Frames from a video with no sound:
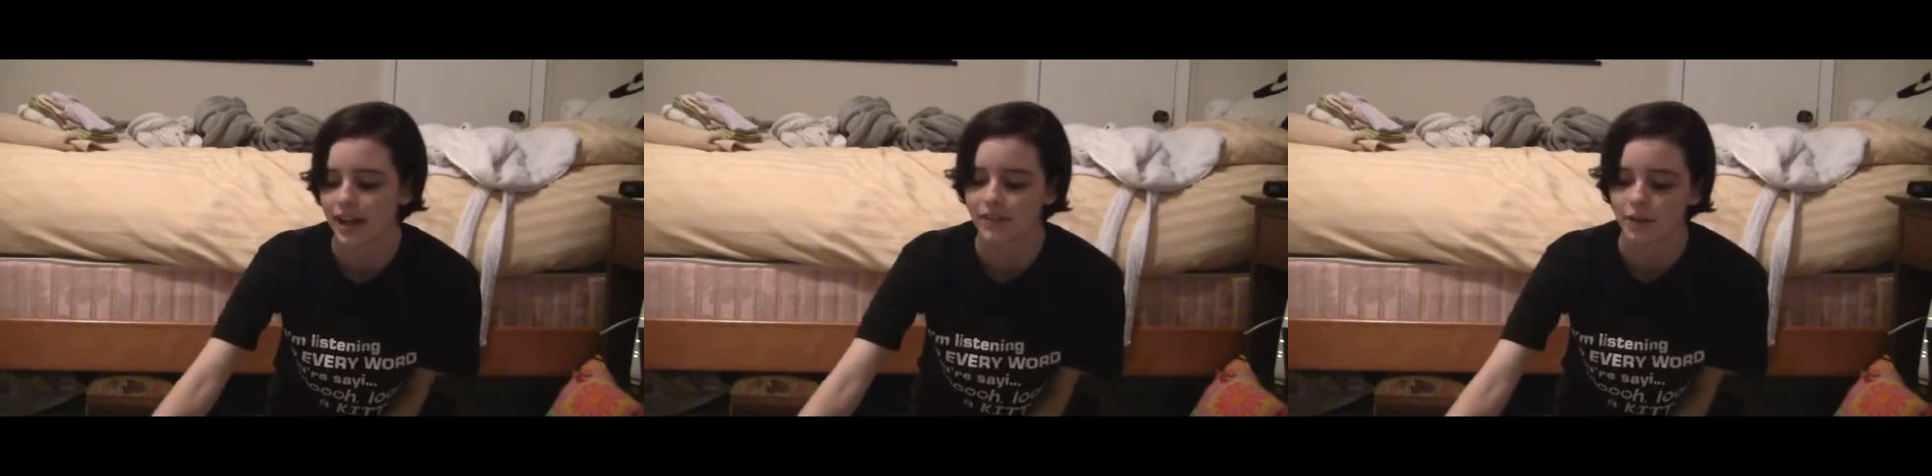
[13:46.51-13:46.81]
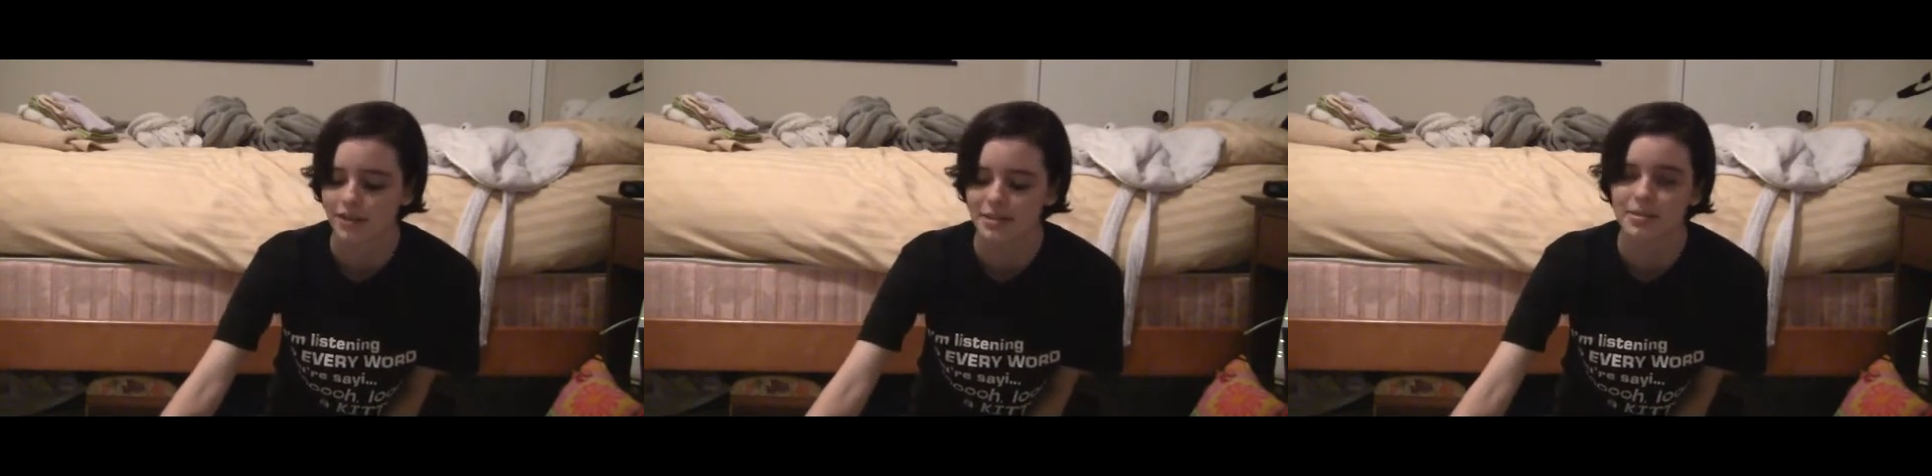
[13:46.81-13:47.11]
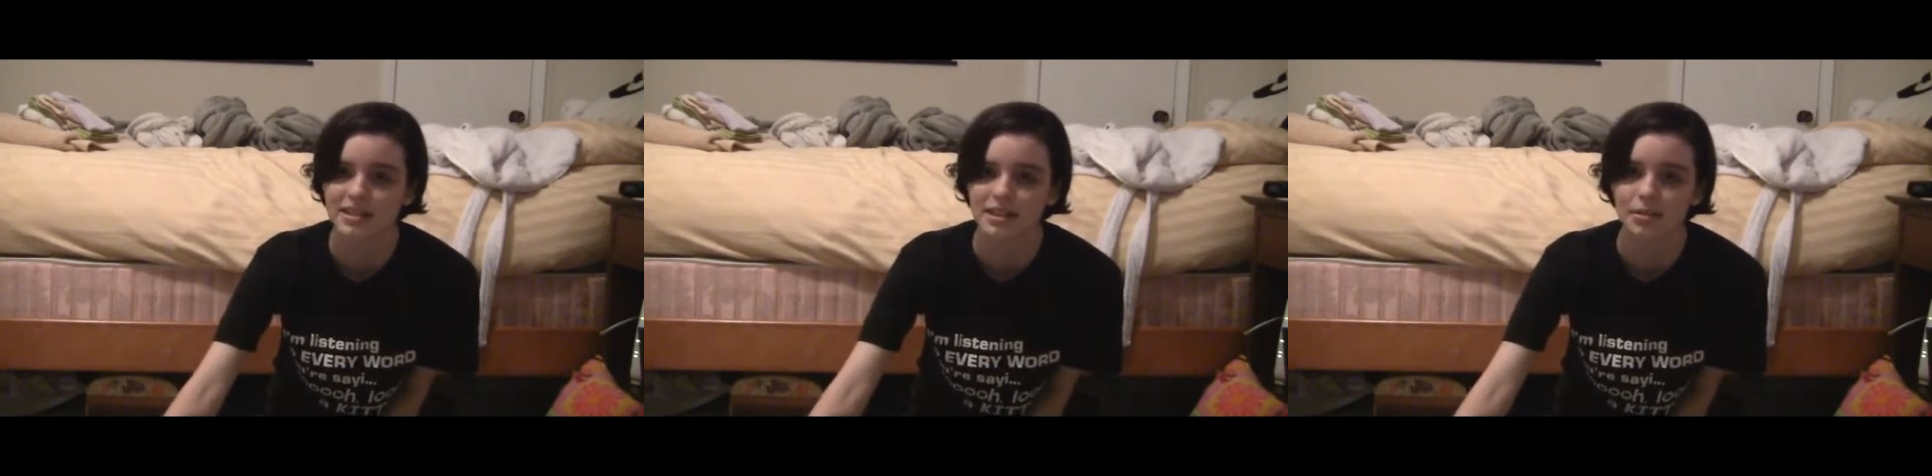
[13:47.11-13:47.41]
And of course I'm
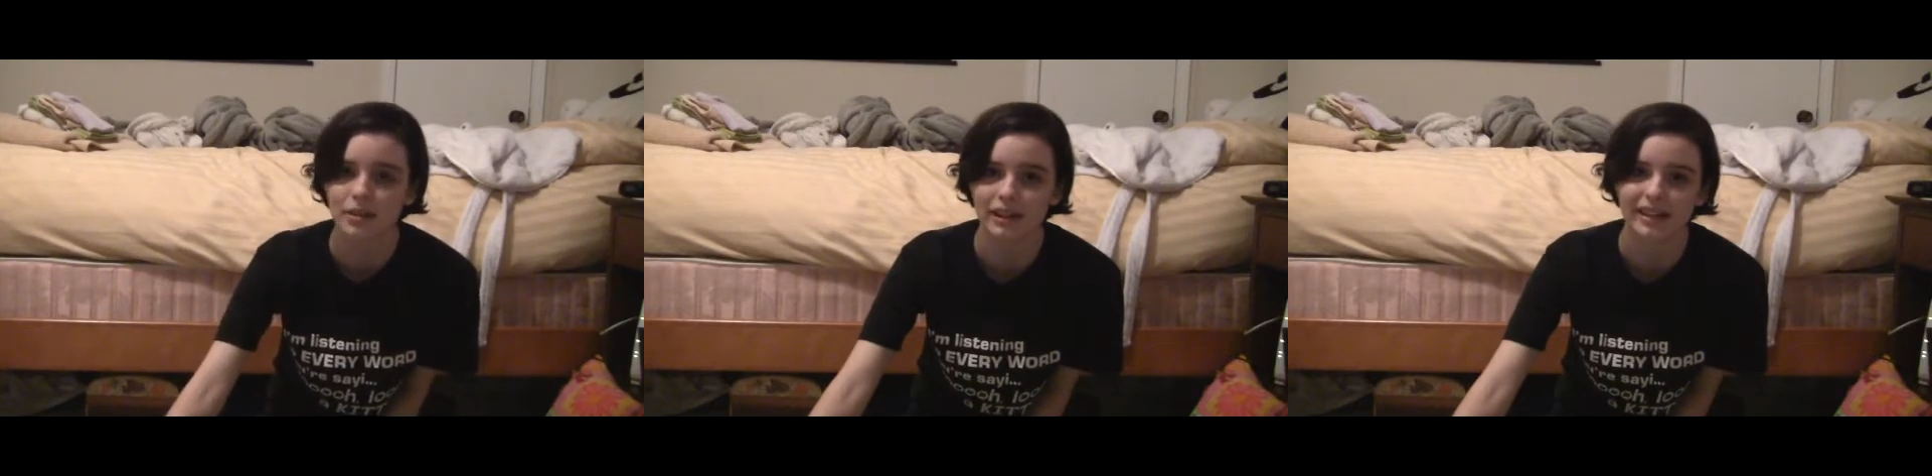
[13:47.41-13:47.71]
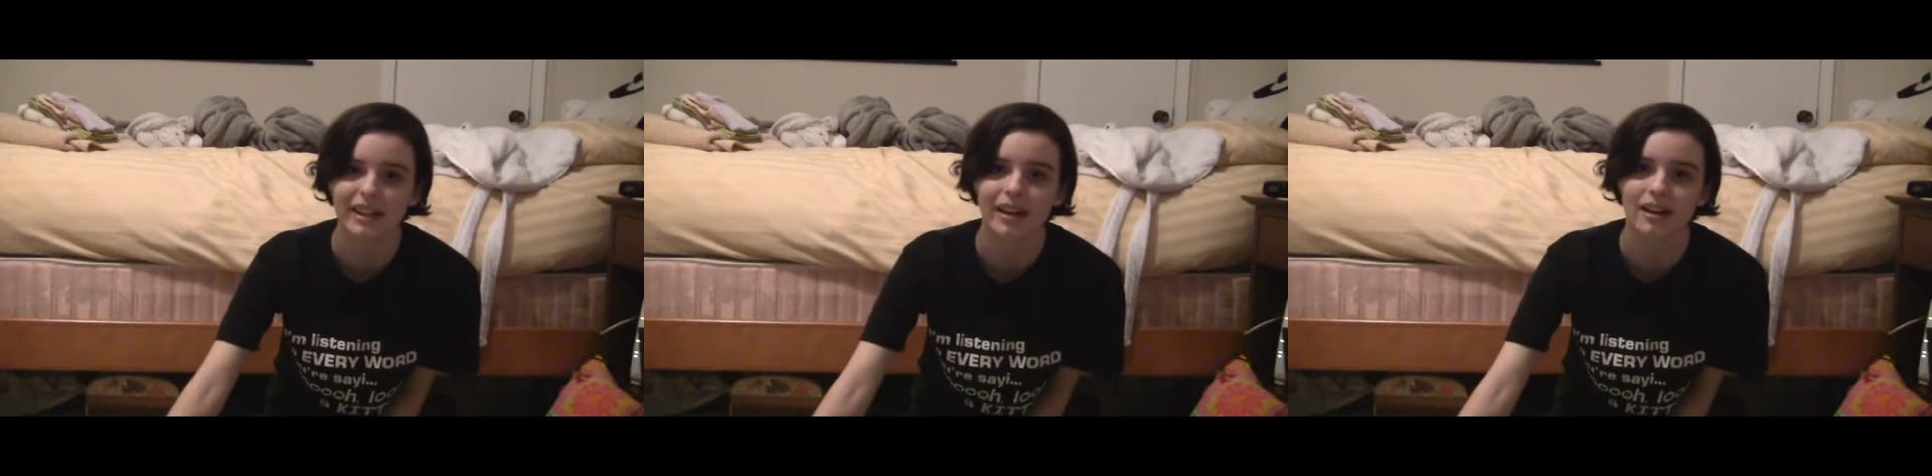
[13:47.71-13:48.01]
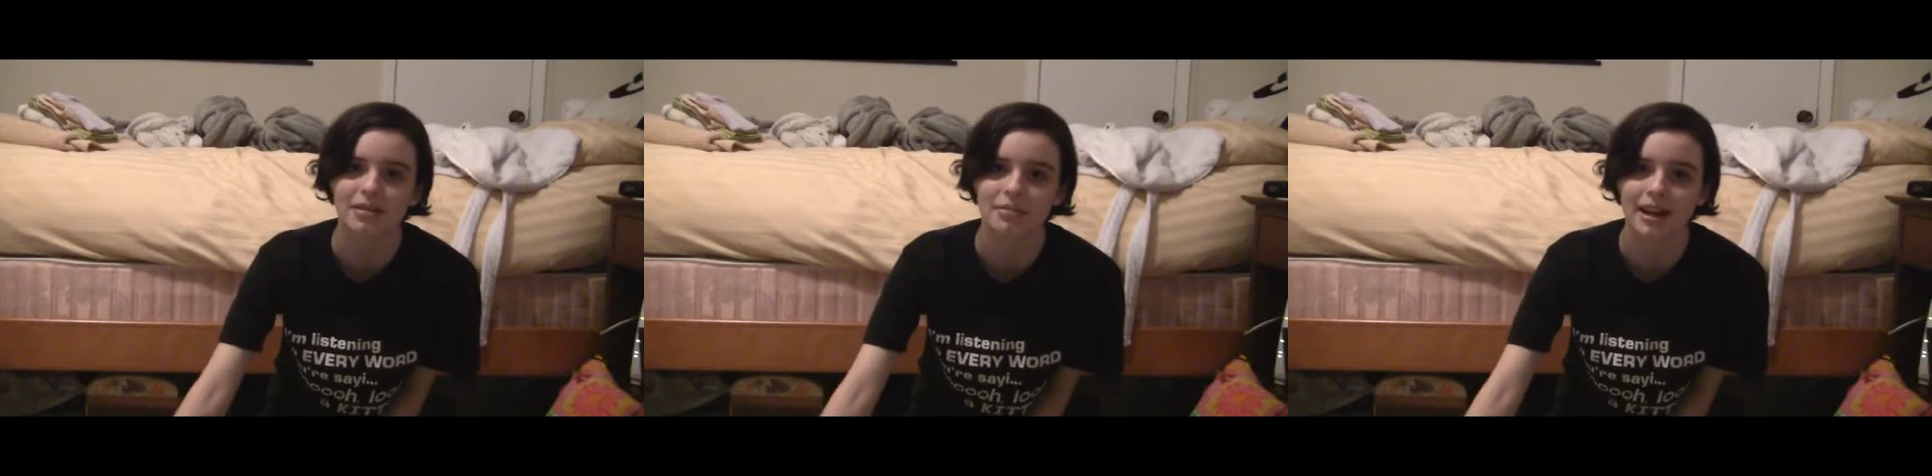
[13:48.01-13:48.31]
still working
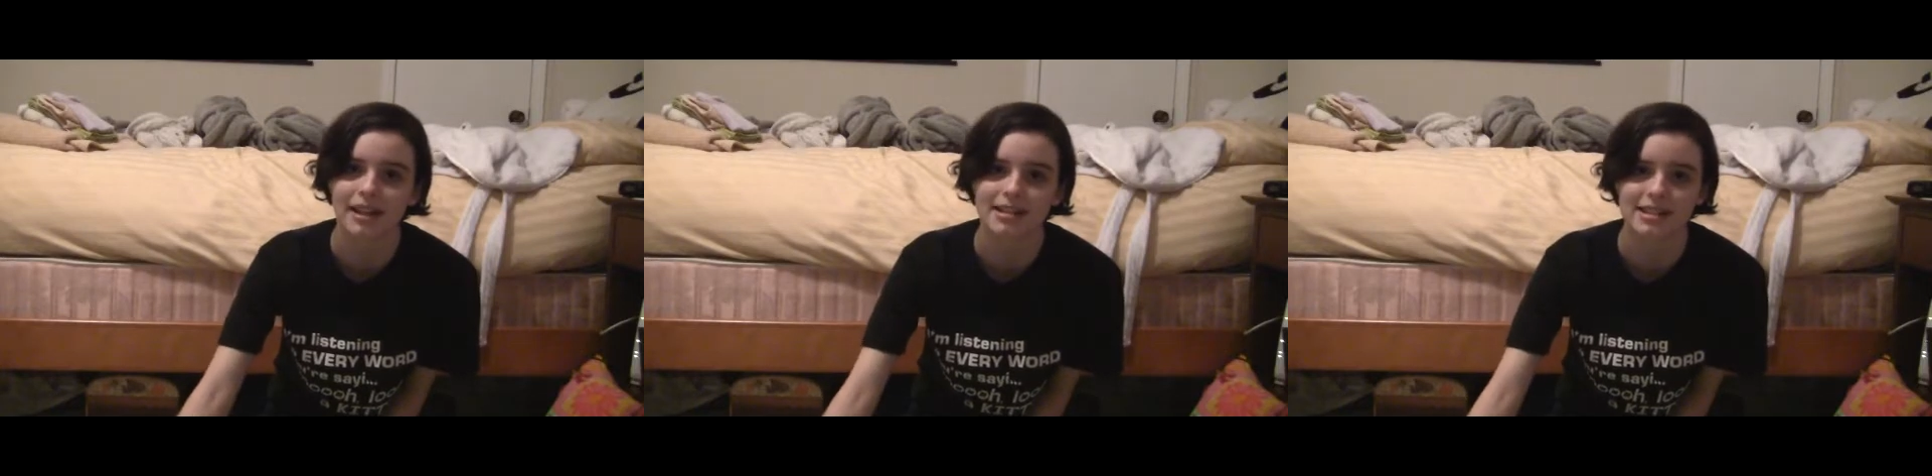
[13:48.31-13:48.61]
on my